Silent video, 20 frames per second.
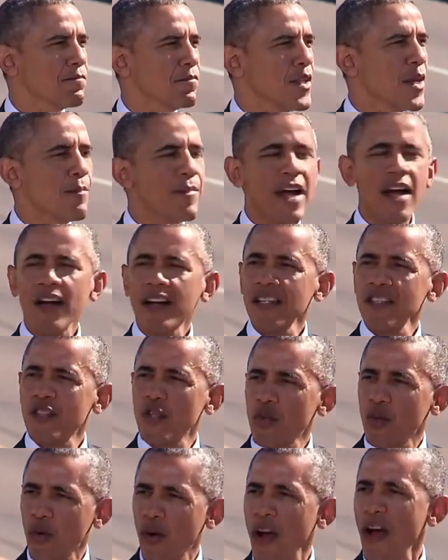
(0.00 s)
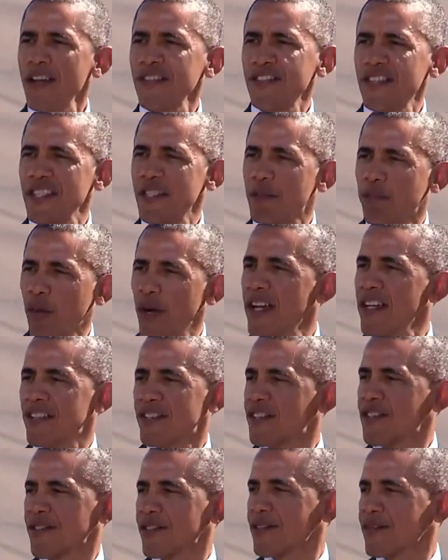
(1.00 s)
The Americans who crossed this
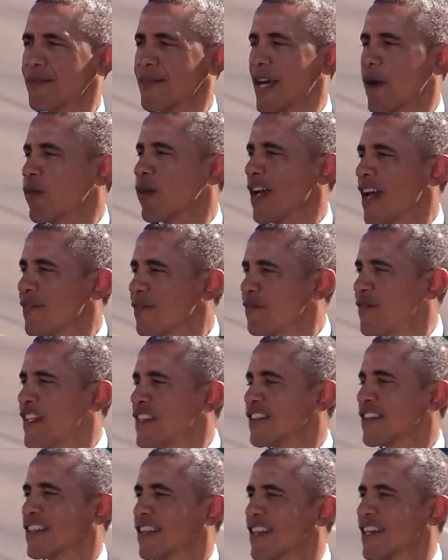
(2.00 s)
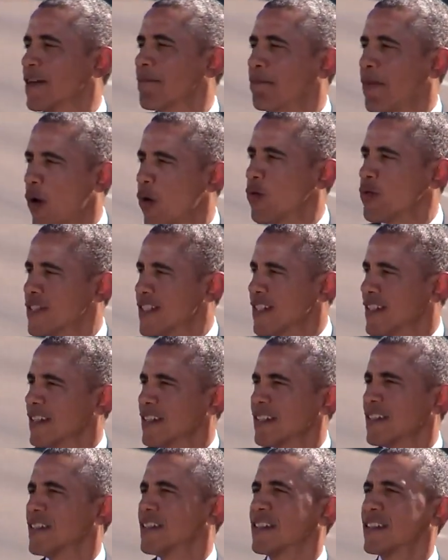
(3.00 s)
bridge, they were not physically imposing,
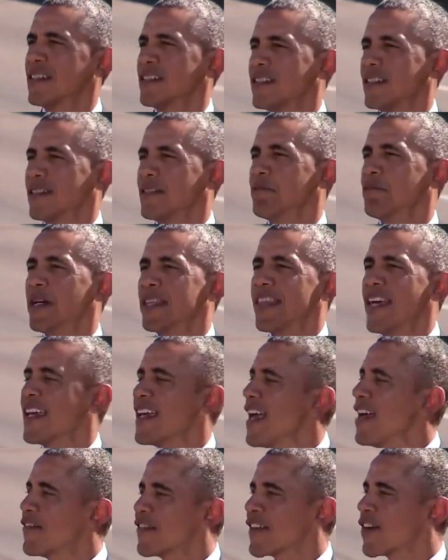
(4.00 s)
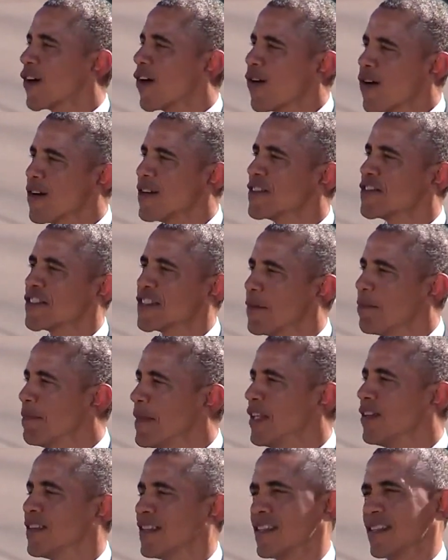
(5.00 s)
but they gave courage to
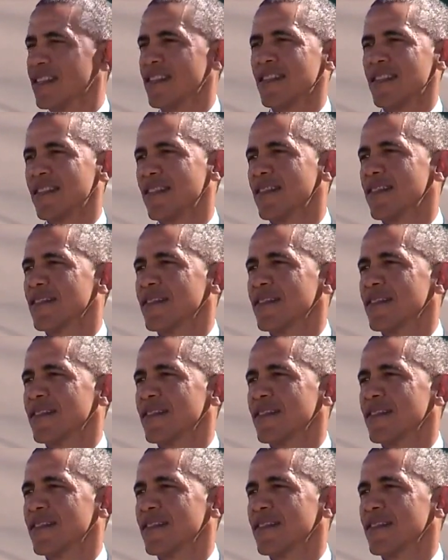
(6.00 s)
millions.